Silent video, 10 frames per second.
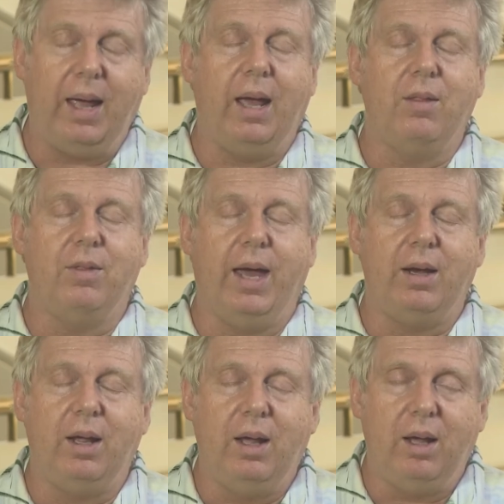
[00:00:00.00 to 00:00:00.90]
and
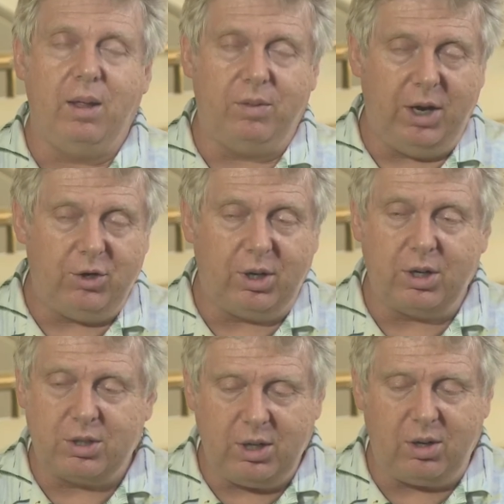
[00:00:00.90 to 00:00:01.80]
that they should
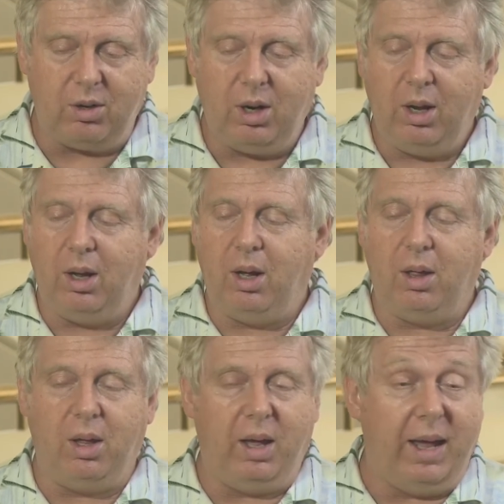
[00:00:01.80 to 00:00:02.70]
consider
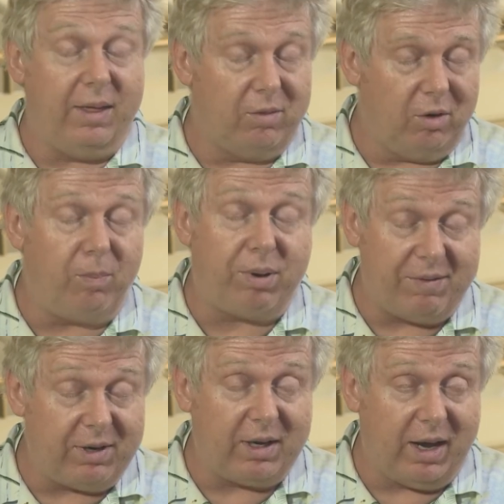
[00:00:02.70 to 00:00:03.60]
in their own
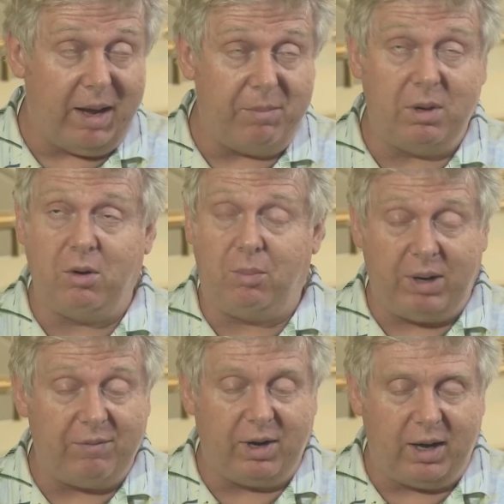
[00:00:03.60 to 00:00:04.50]
private time, in their own
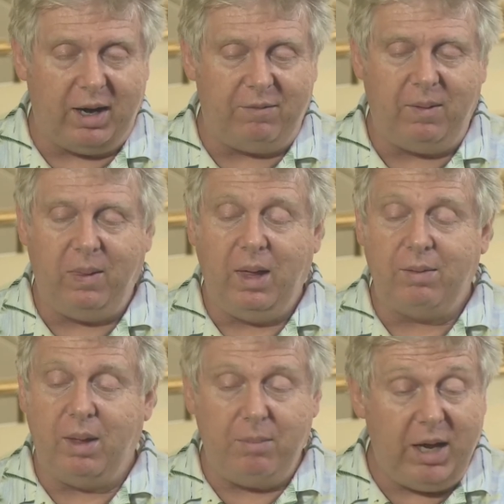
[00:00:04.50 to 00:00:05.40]
private life,
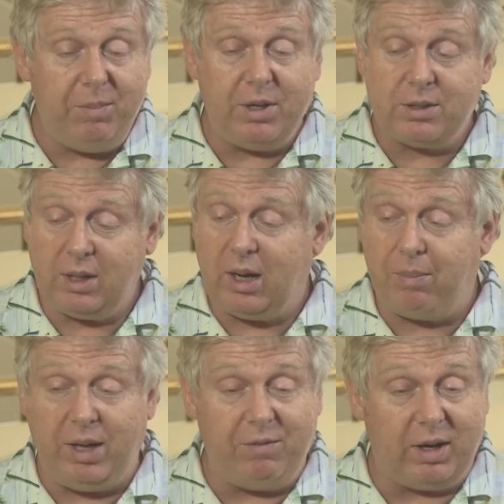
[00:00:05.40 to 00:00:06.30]
that maybe this thing I
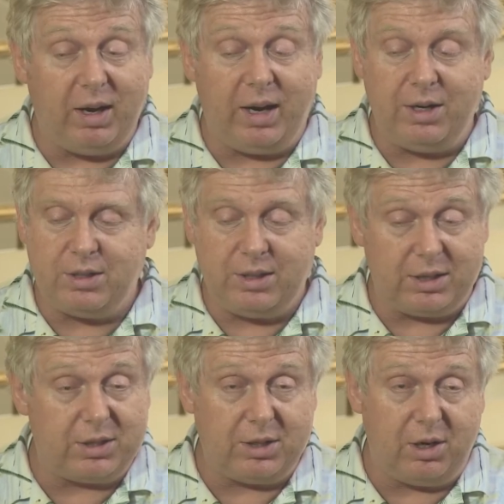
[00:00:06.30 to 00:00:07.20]
believe in God isn't
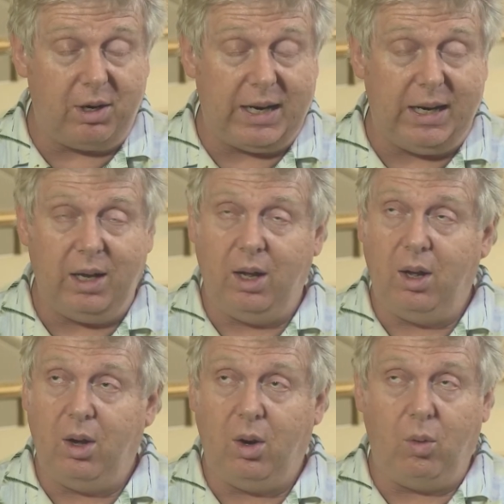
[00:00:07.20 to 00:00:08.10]
necessarily
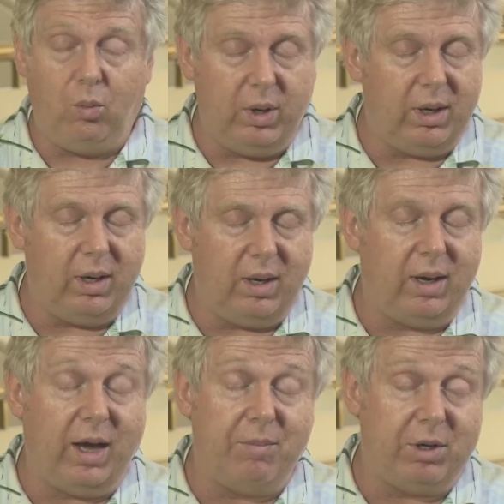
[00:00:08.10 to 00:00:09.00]
what
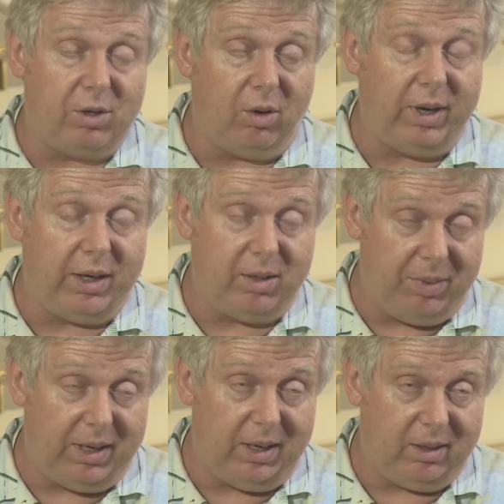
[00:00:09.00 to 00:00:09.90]
I've been told it to
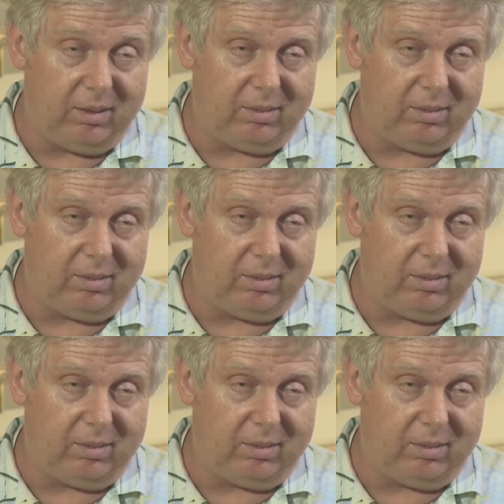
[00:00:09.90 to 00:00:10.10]
be.